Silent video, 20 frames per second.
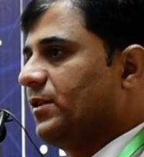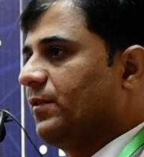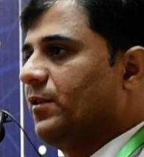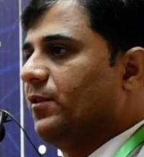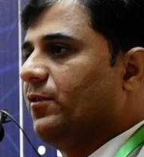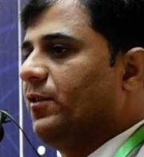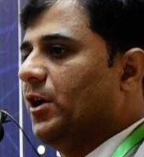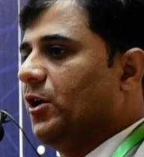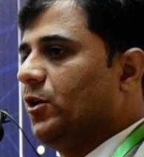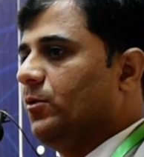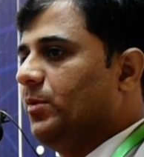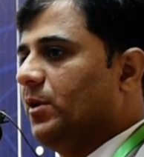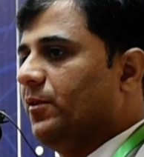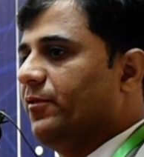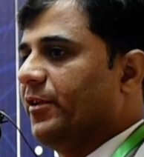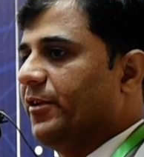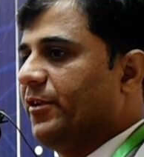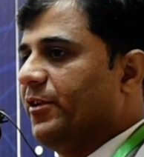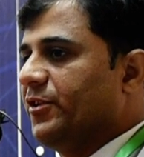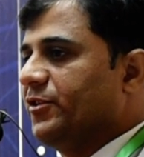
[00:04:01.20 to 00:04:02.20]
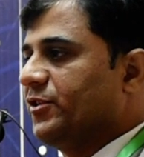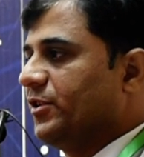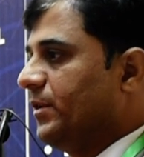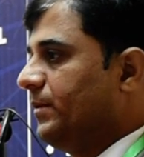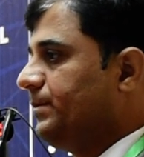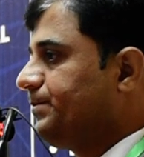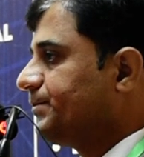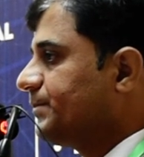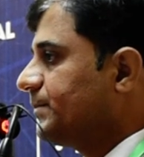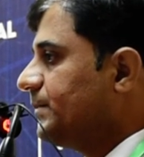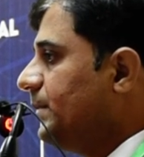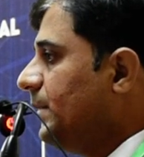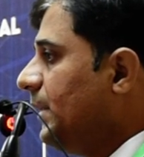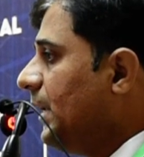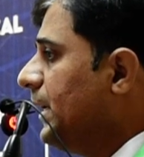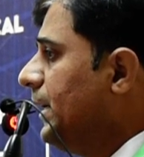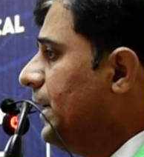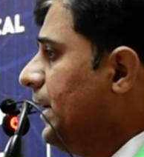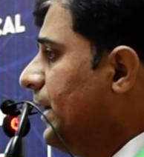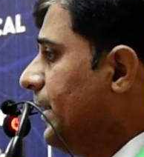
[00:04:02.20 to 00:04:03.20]
of the viable federation,
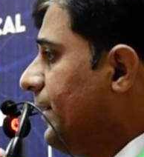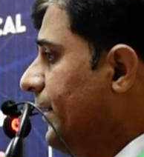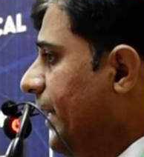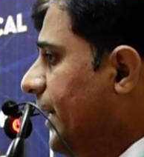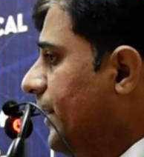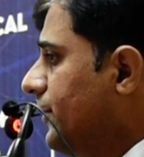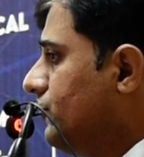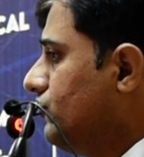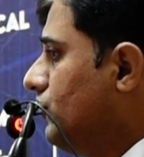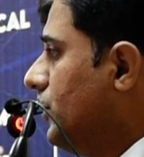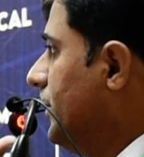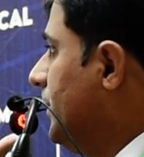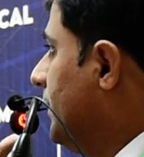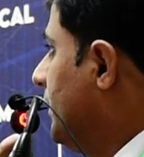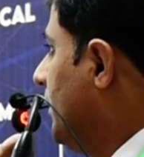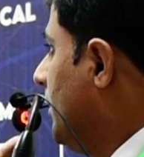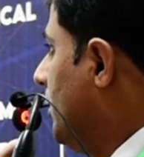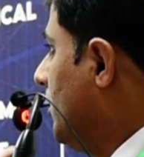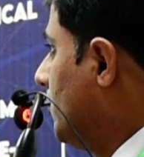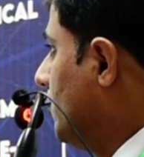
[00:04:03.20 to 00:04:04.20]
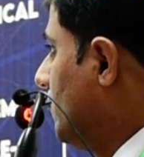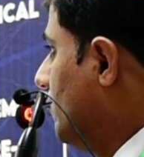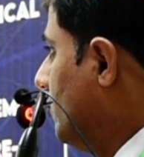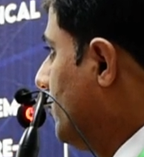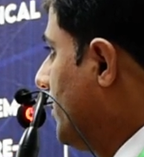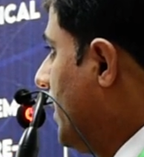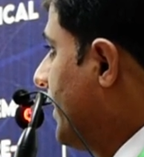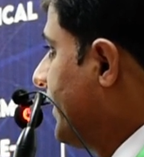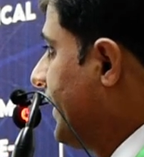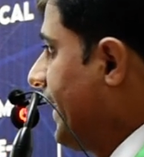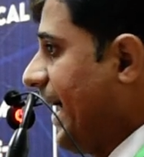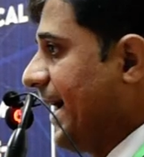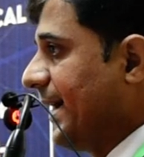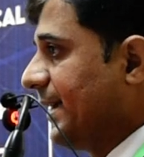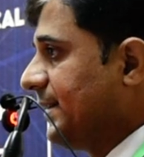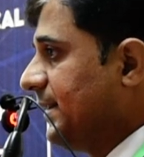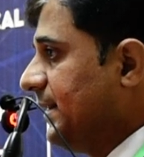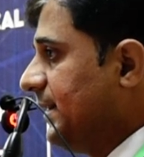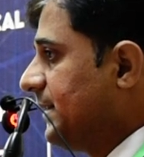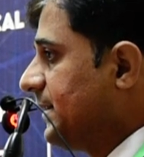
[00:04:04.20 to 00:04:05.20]
they actually do not
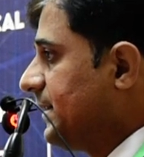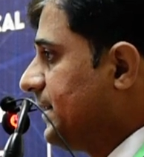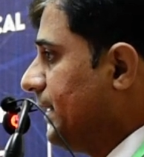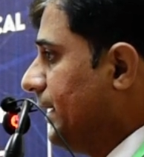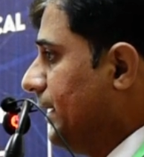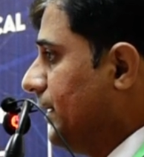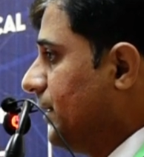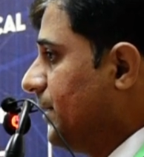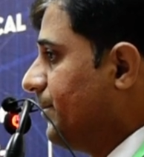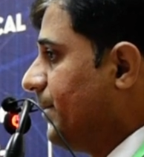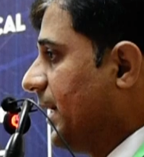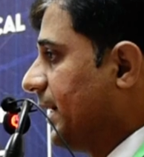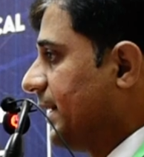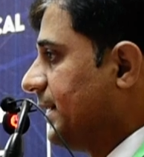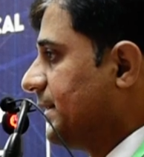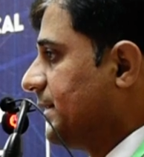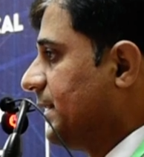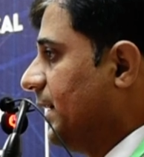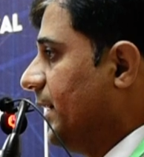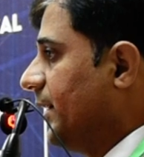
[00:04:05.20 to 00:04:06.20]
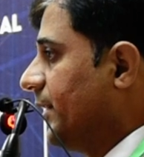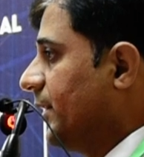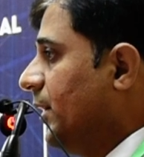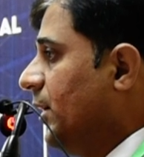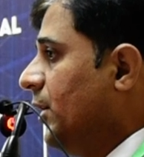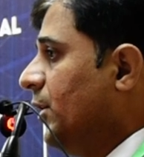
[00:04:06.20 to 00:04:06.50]
exist in Pakistan.